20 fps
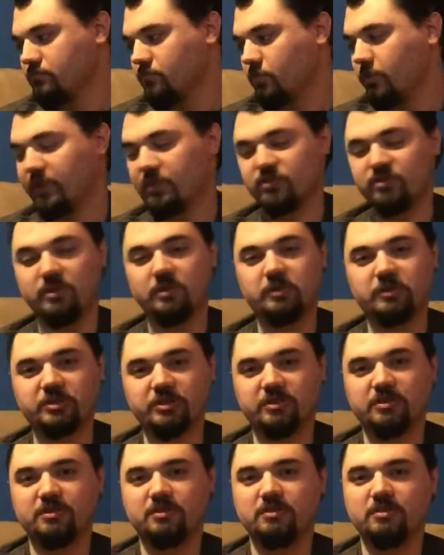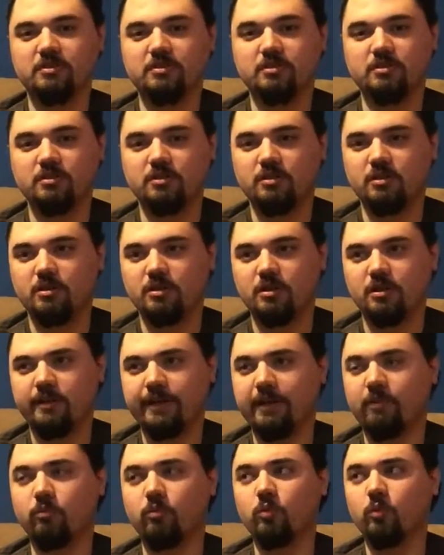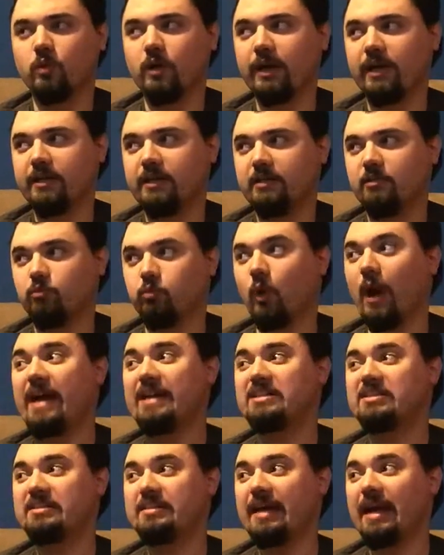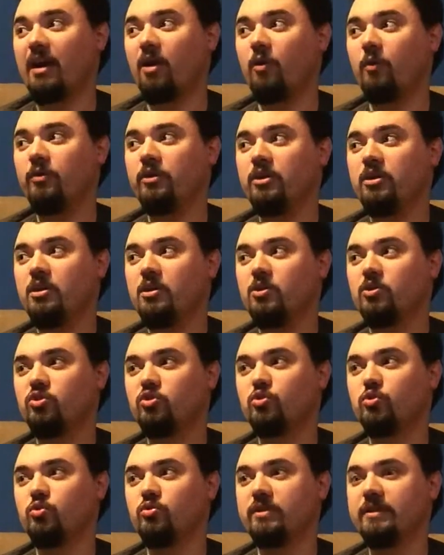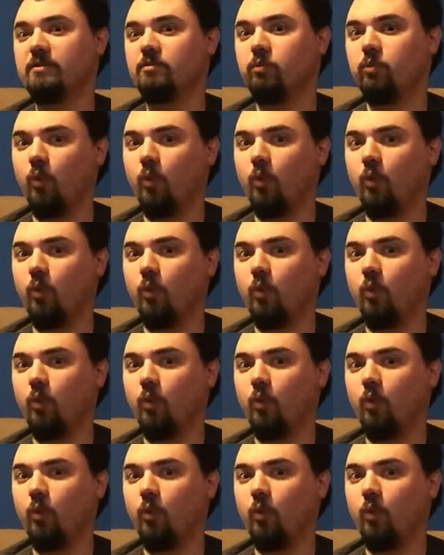Winter Soldier, like right, right down to the